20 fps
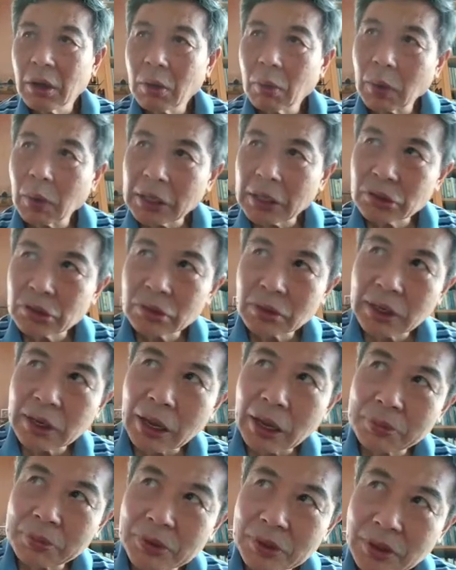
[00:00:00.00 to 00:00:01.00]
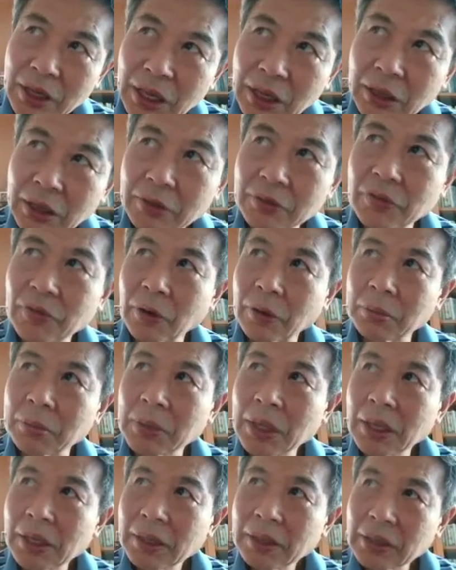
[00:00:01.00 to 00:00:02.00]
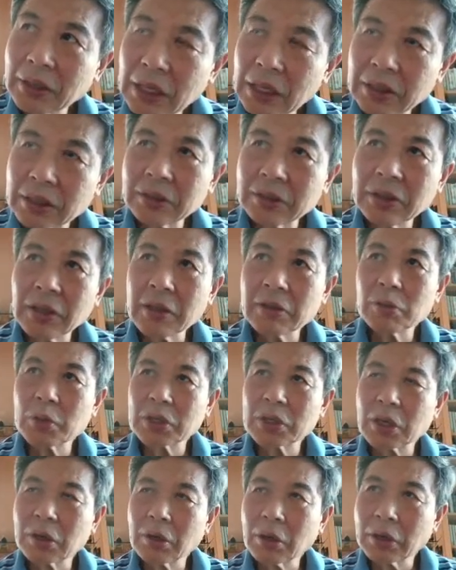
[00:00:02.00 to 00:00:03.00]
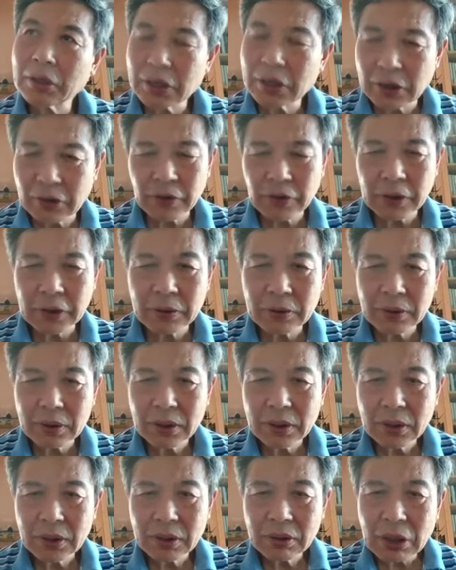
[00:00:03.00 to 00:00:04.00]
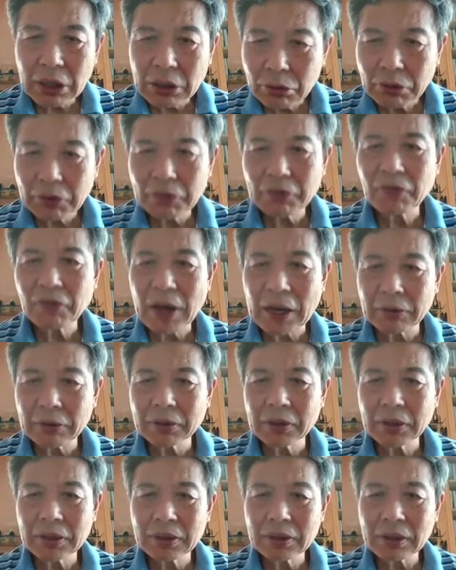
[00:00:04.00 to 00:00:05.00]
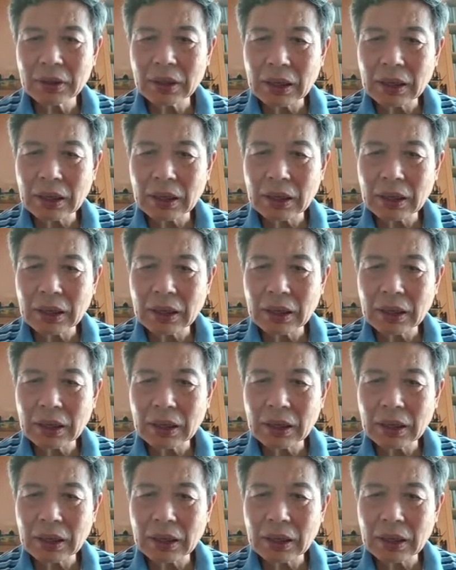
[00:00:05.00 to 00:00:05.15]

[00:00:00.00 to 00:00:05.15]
Why should I abstain from taking things which are not given? Then you reflect on it.